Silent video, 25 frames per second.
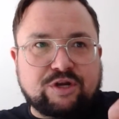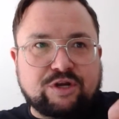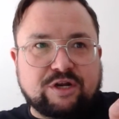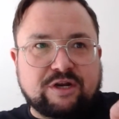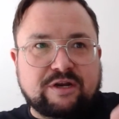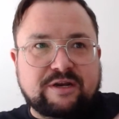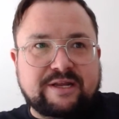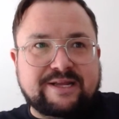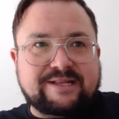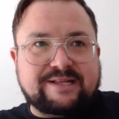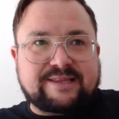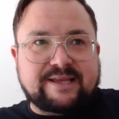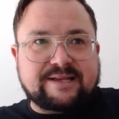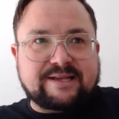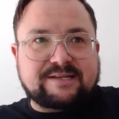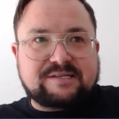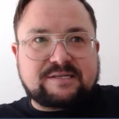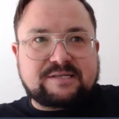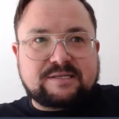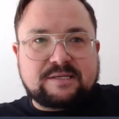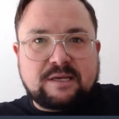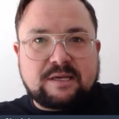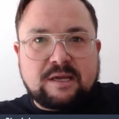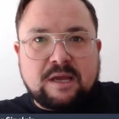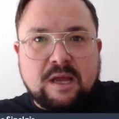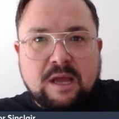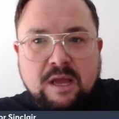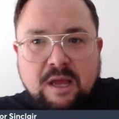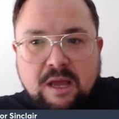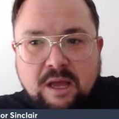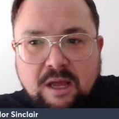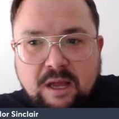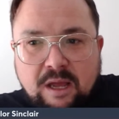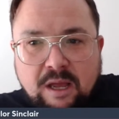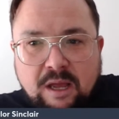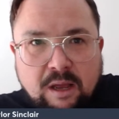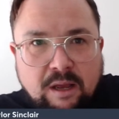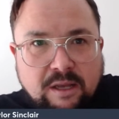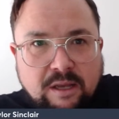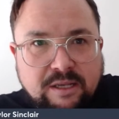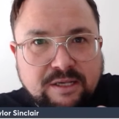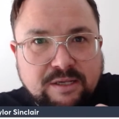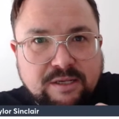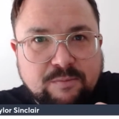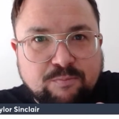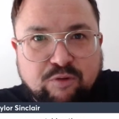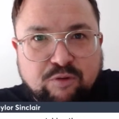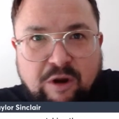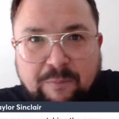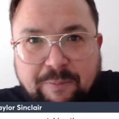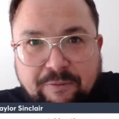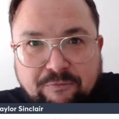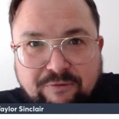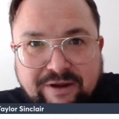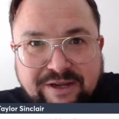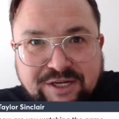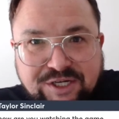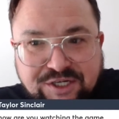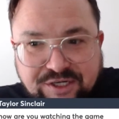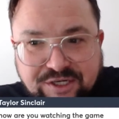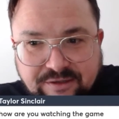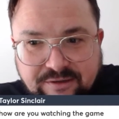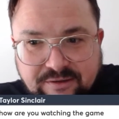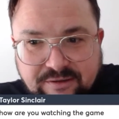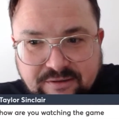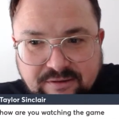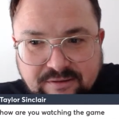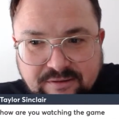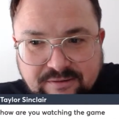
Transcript: You're going to need this. Preparation.